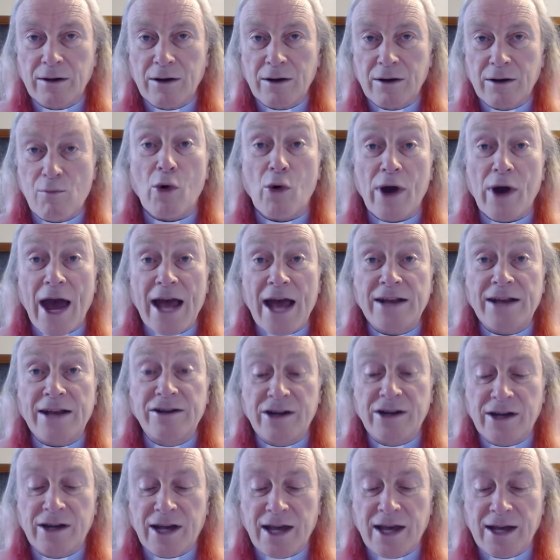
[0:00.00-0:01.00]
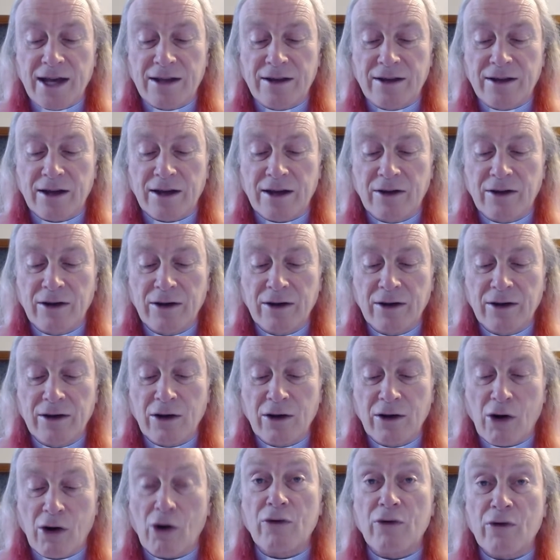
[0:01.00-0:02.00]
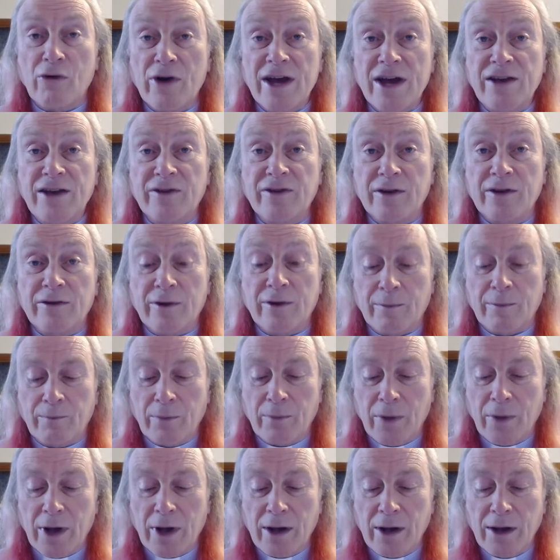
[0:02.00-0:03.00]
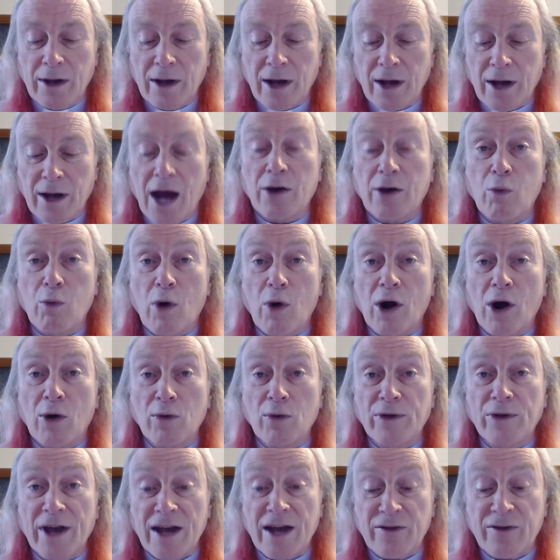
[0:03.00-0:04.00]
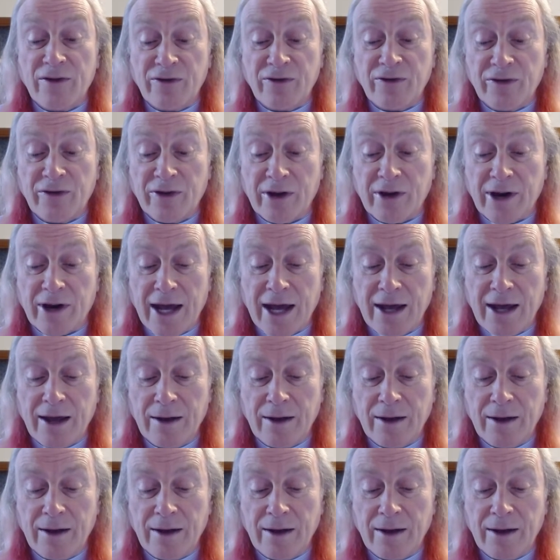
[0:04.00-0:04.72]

More educated on racism and world history.